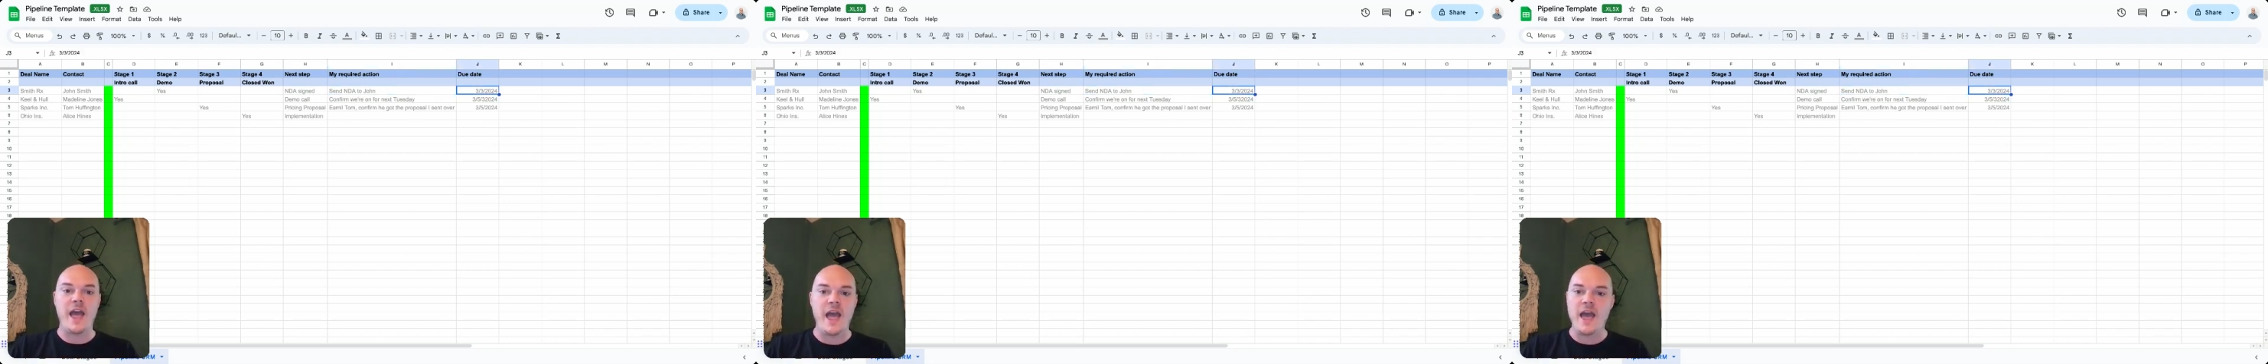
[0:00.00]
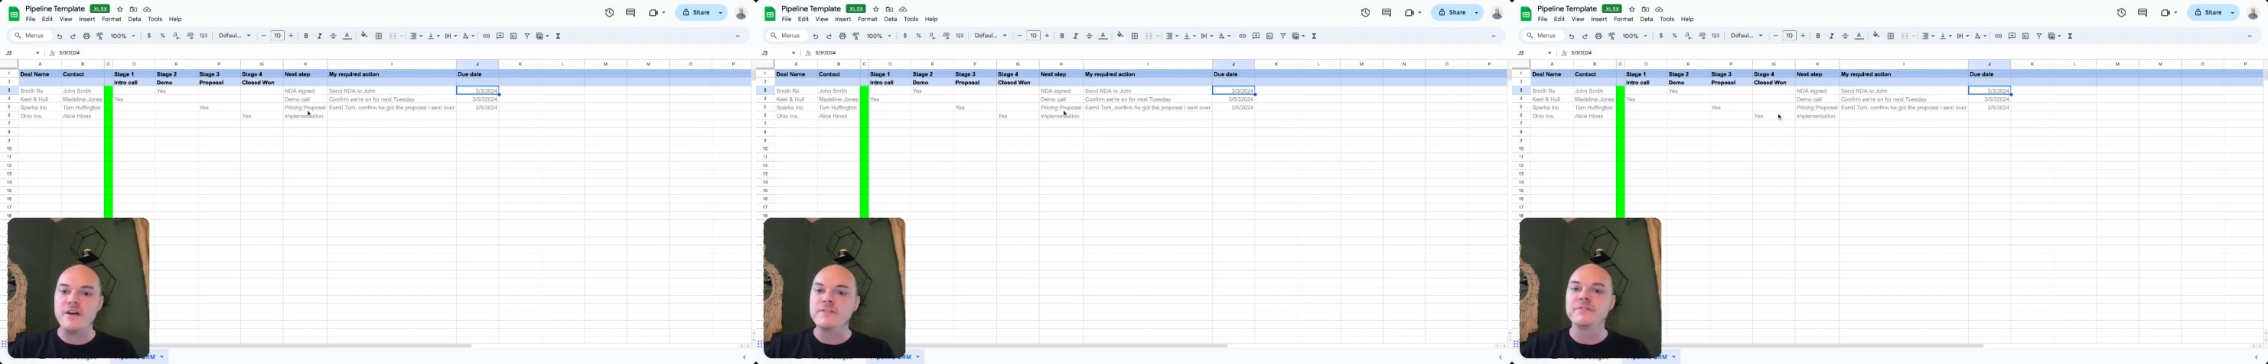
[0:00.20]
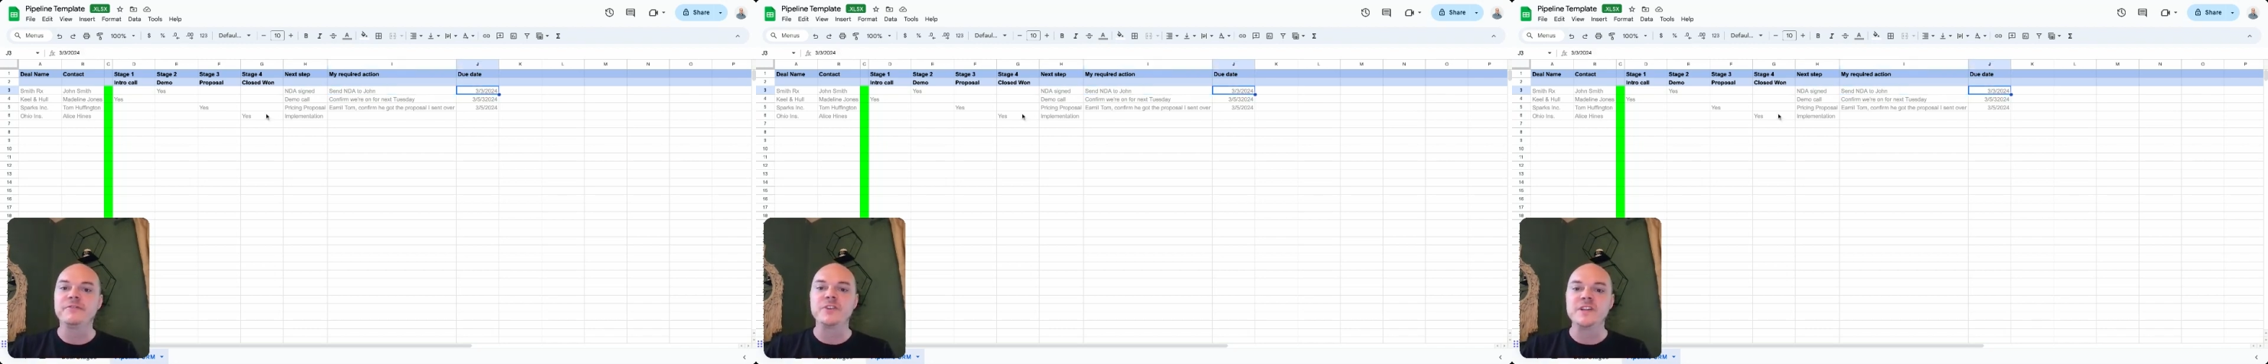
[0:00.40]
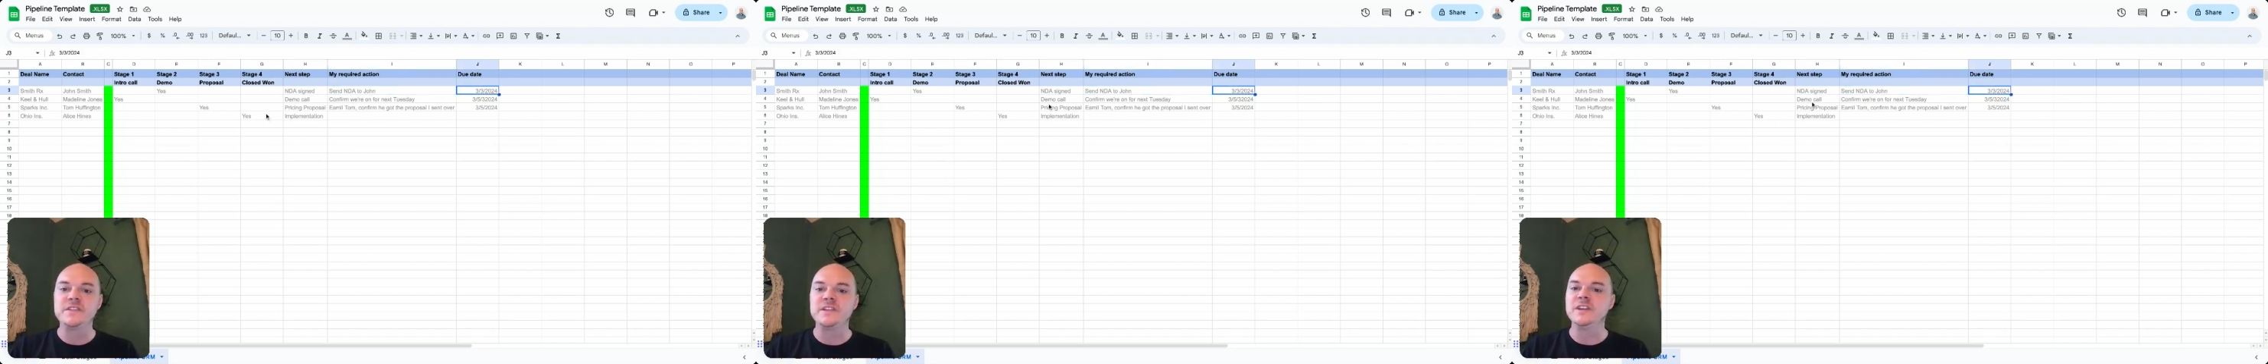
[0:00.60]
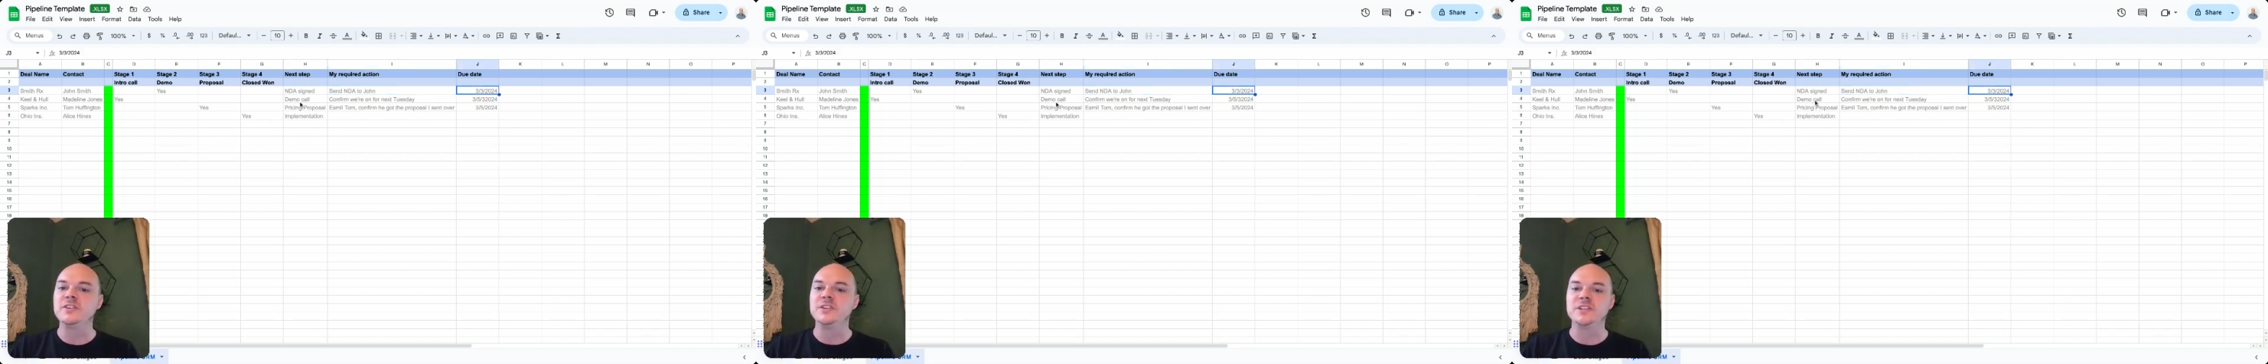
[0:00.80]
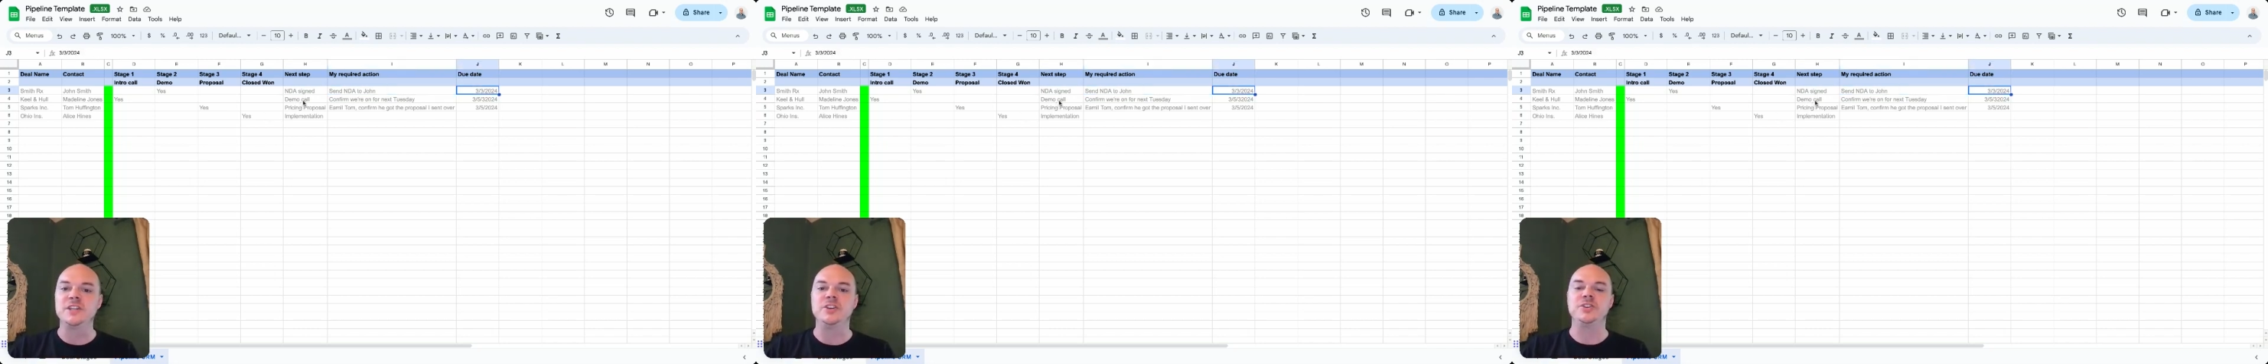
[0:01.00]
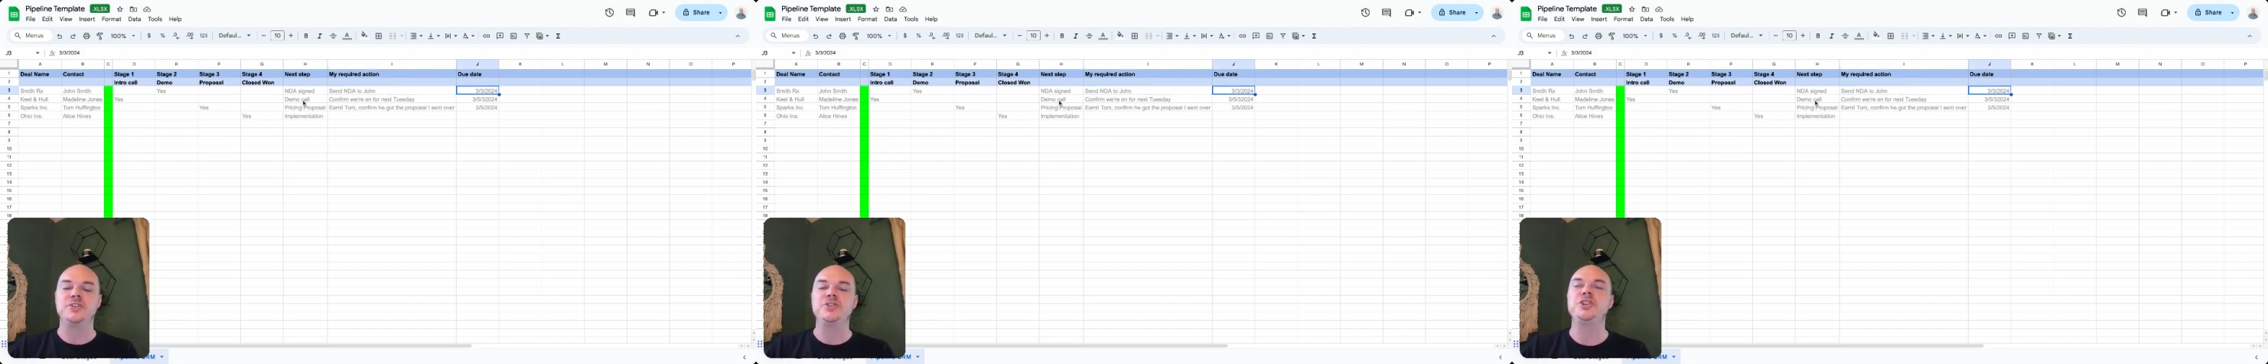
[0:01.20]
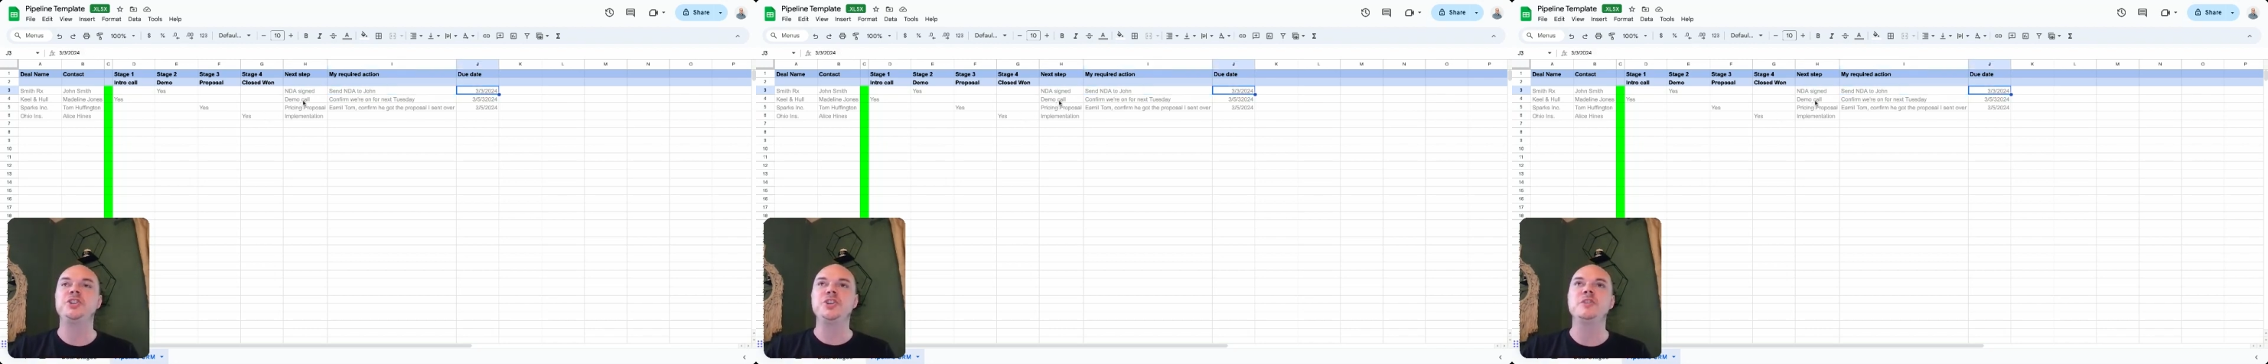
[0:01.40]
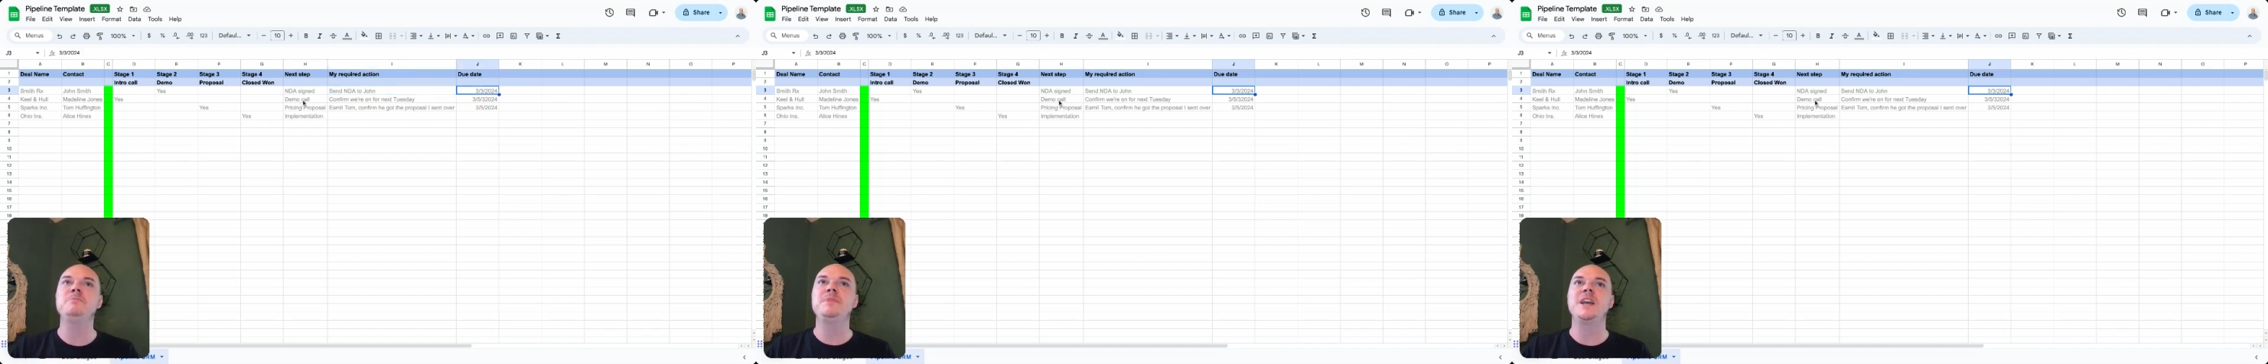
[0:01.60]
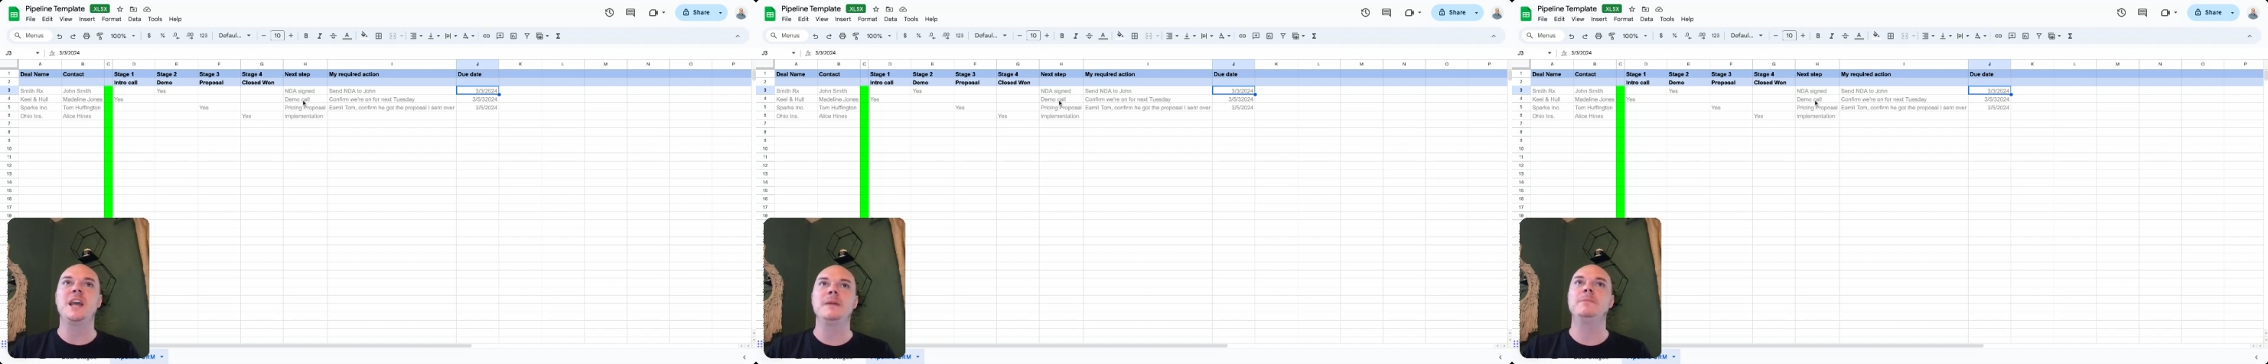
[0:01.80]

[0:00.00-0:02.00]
Every single deal, you should be